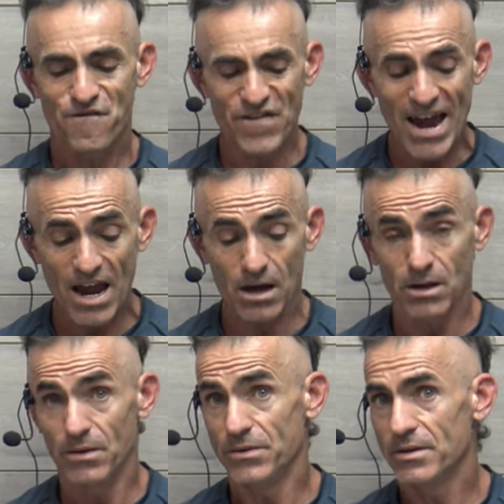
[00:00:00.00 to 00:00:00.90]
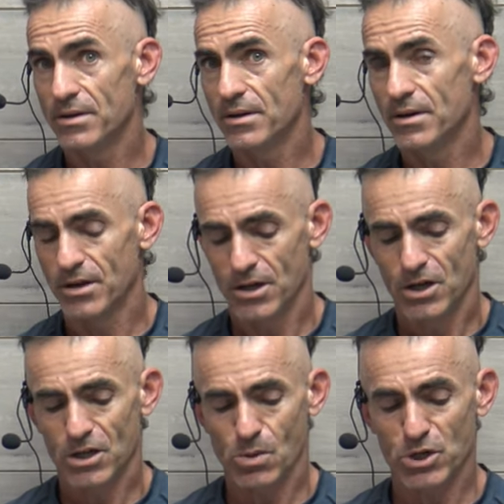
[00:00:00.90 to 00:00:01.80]
failed
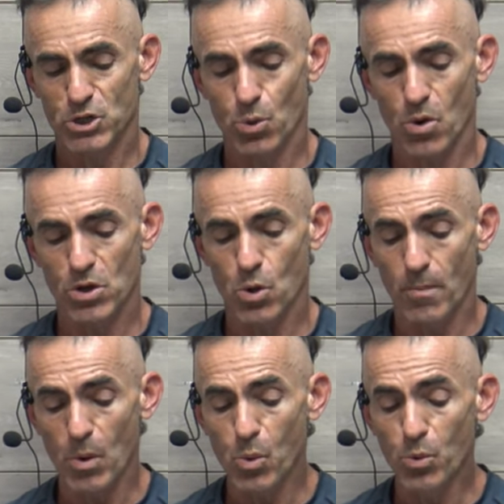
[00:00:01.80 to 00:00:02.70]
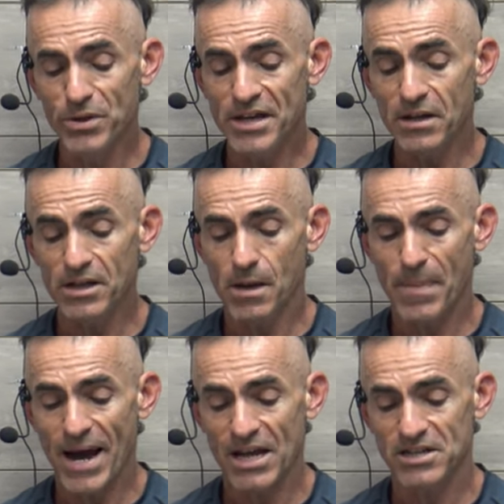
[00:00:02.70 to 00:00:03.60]
to restore the normal wound healing
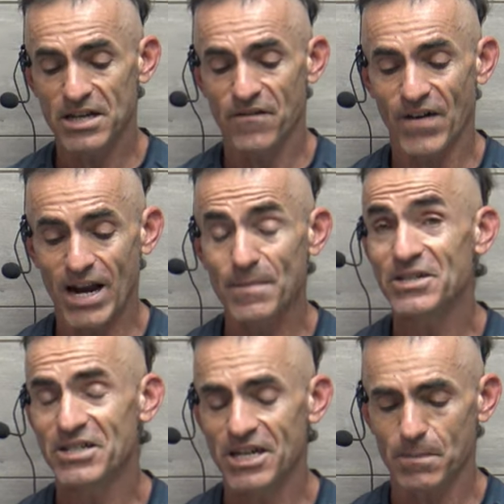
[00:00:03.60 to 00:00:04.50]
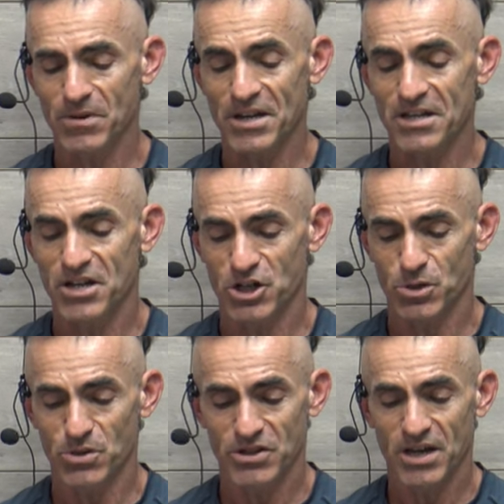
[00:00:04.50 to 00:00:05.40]
capacity of vitamin C depleted
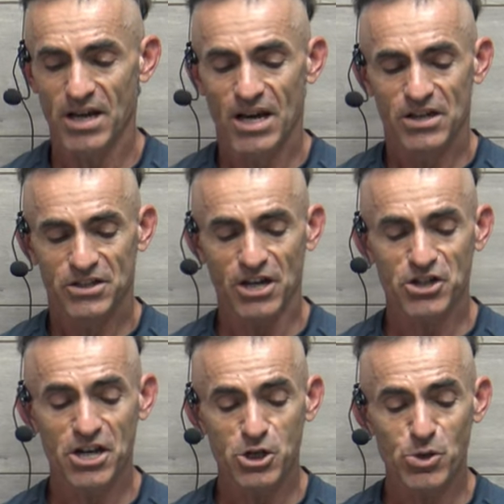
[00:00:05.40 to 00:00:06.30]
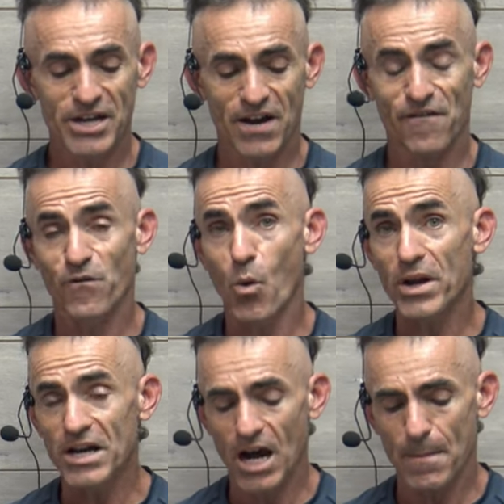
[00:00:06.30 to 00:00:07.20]
tissues. Such tissues had
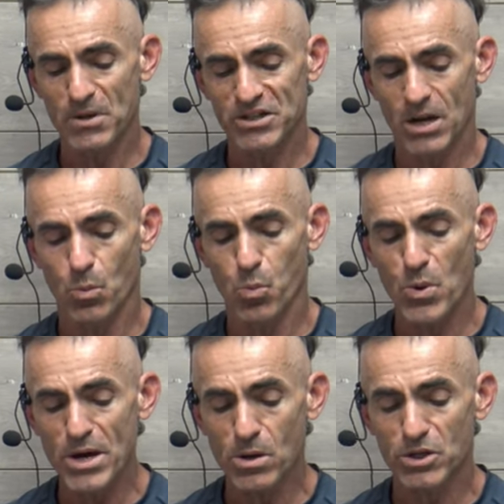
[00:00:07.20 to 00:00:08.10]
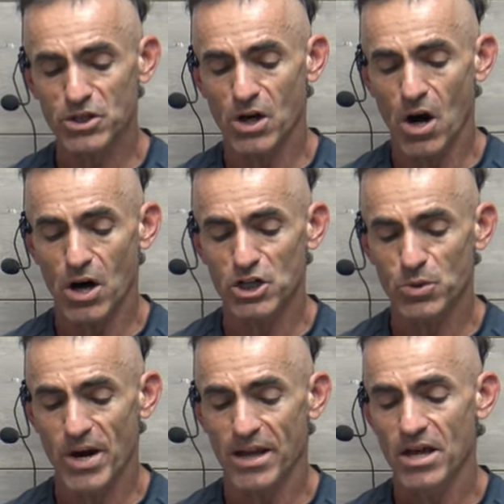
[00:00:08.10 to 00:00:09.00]
49% weaker scar
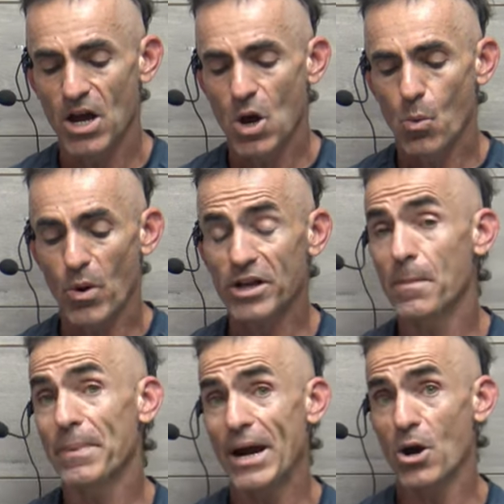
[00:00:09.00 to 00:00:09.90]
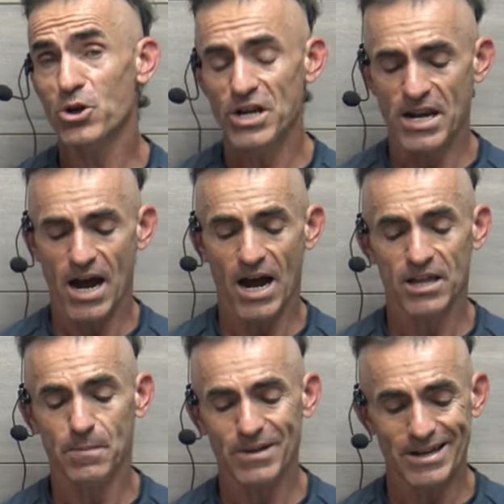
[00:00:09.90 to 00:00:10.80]
strength when compared to
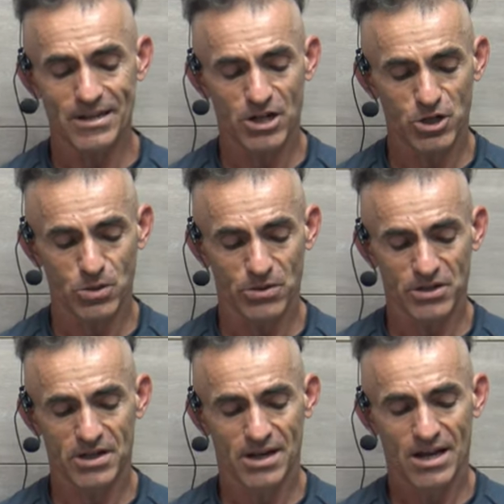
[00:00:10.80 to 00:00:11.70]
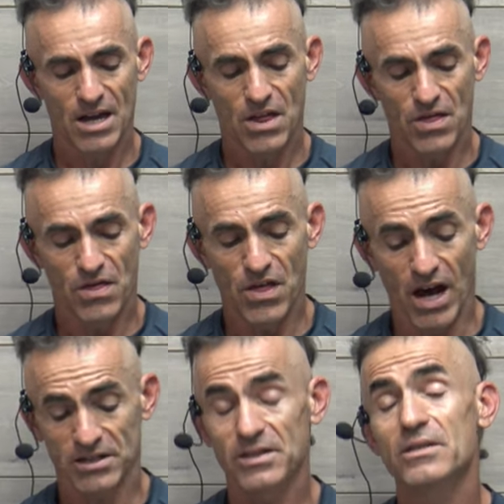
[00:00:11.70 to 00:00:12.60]
non-depleted tissues.
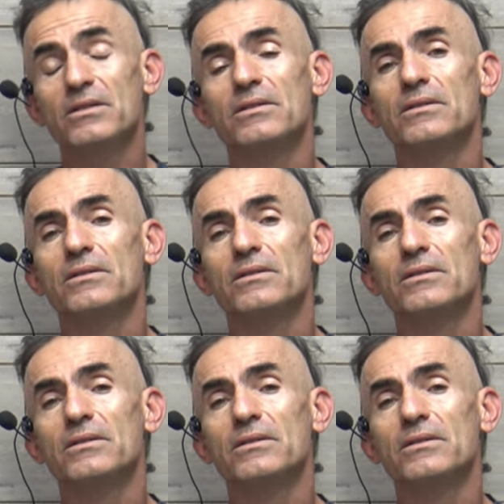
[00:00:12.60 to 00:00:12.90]
Thus,